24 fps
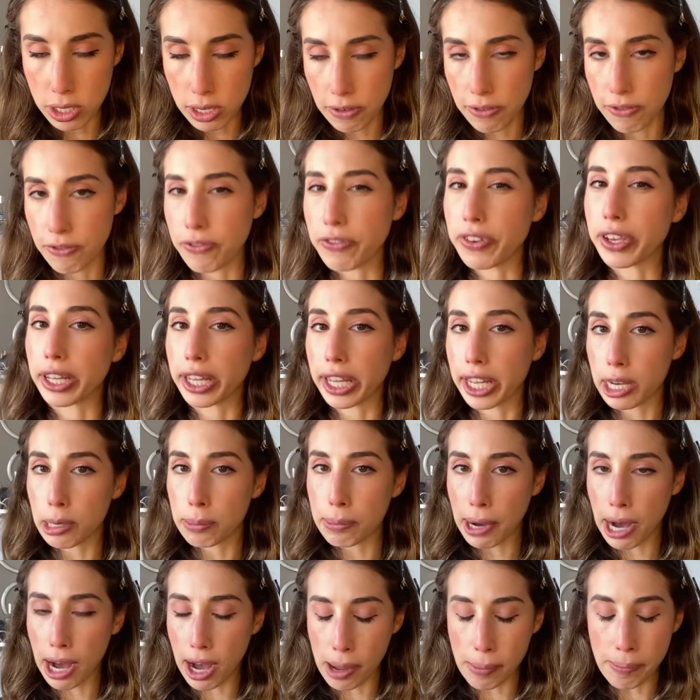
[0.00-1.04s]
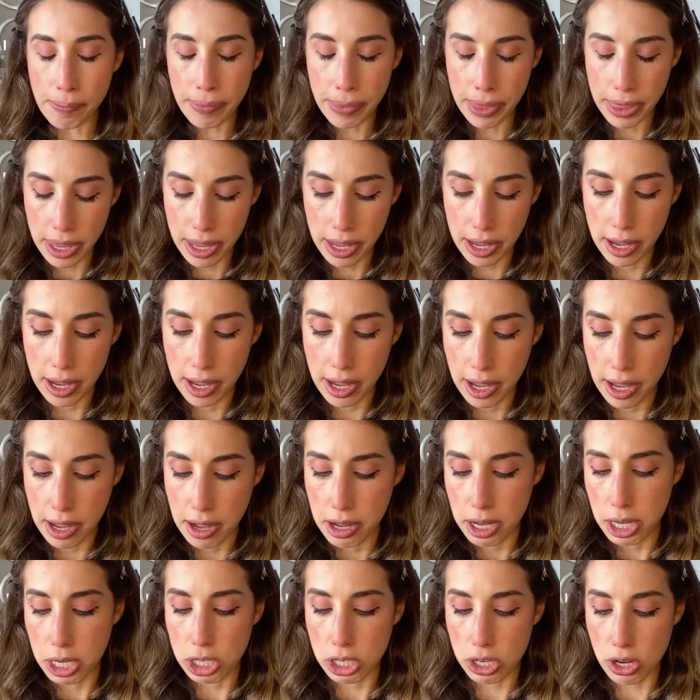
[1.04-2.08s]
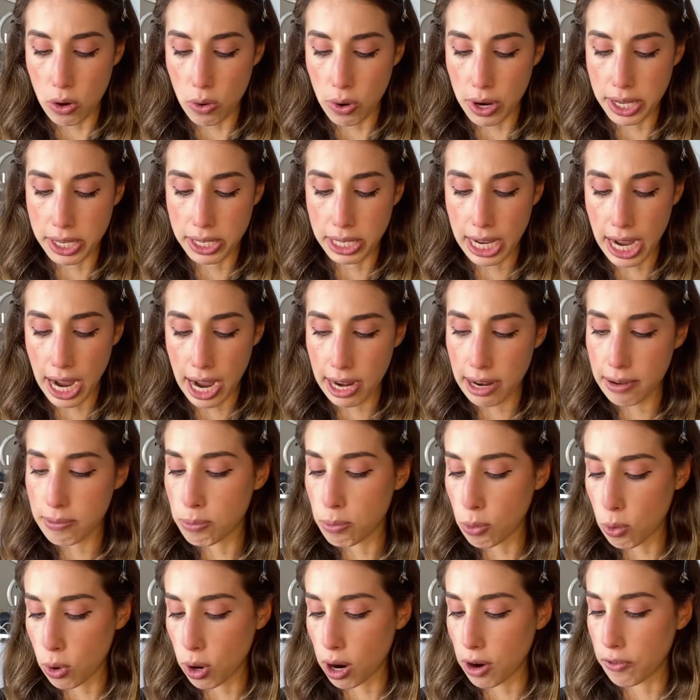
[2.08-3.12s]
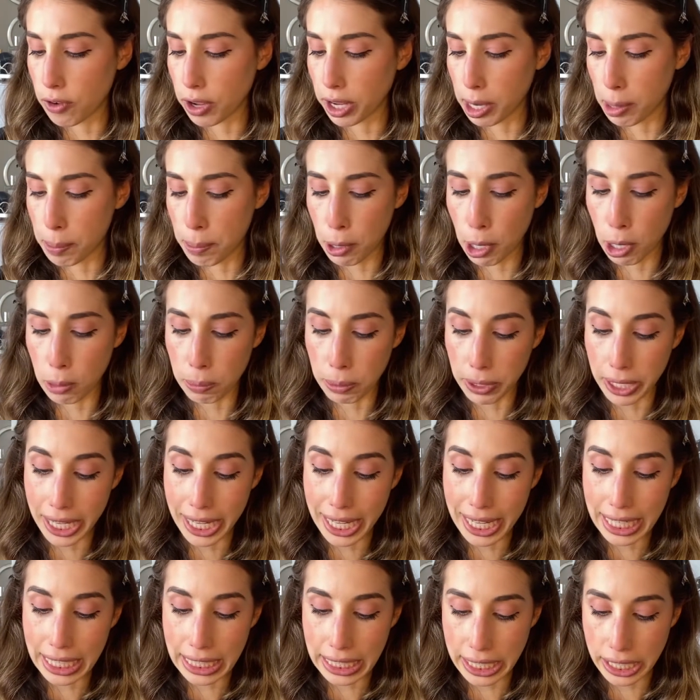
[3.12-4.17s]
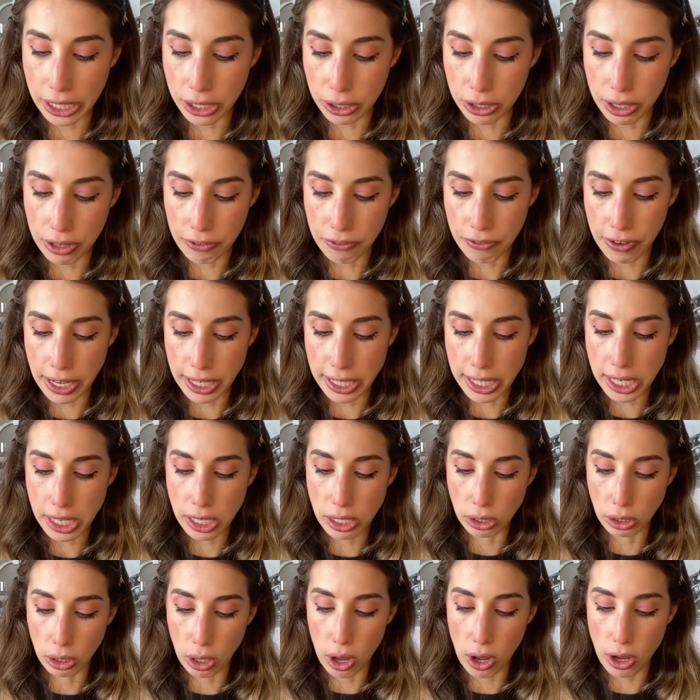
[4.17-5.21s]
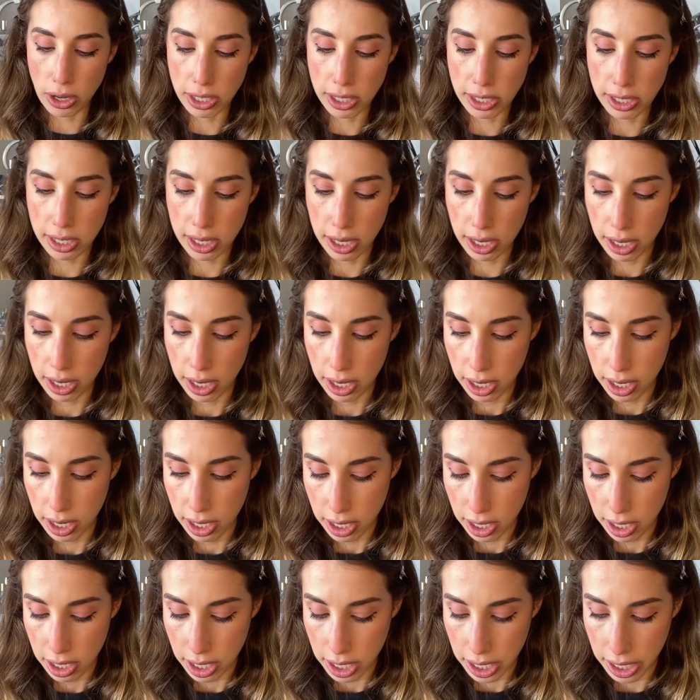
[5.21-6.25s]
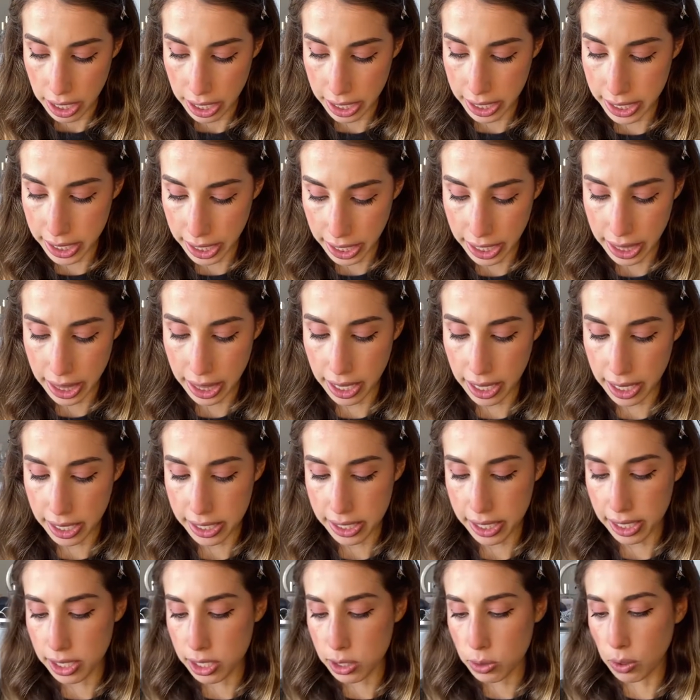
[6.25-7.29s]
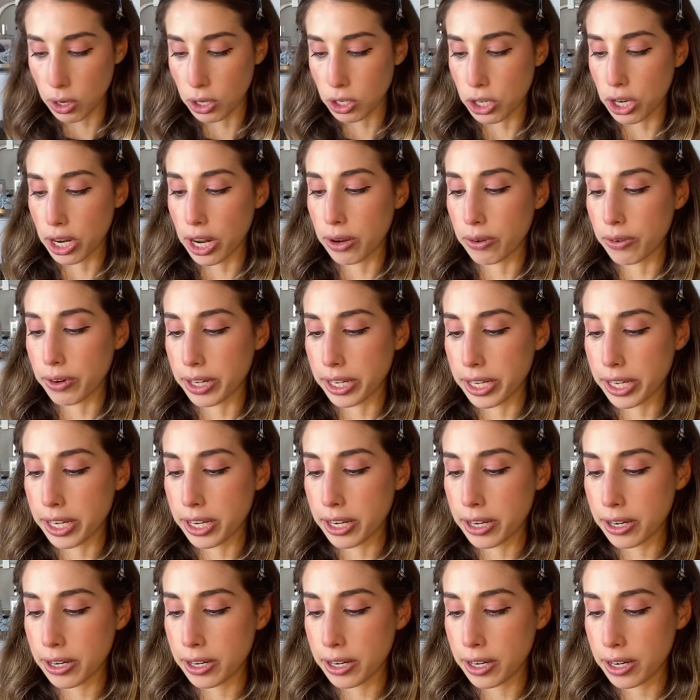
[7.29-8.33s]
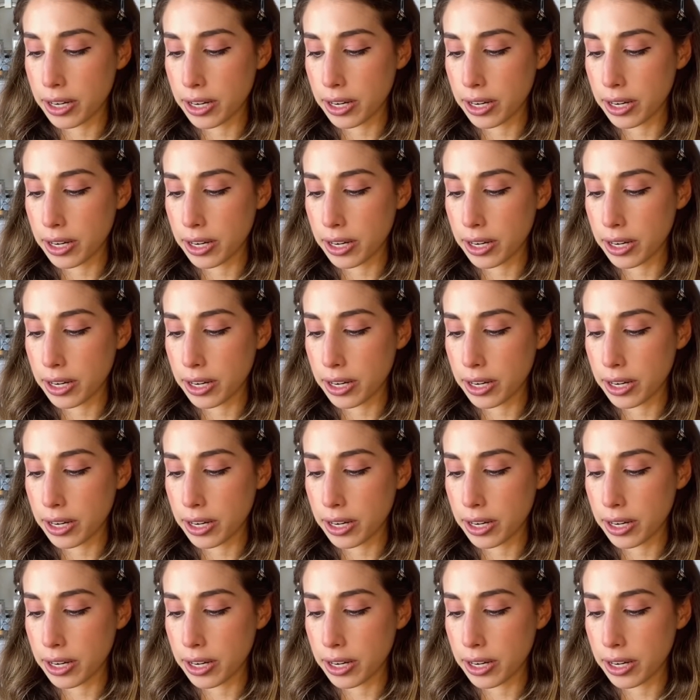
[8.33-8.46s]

to feel like a balm. So it's kind of more of like a purpley clear. The Fenty Gloss is like this. Let's swatch it out right here.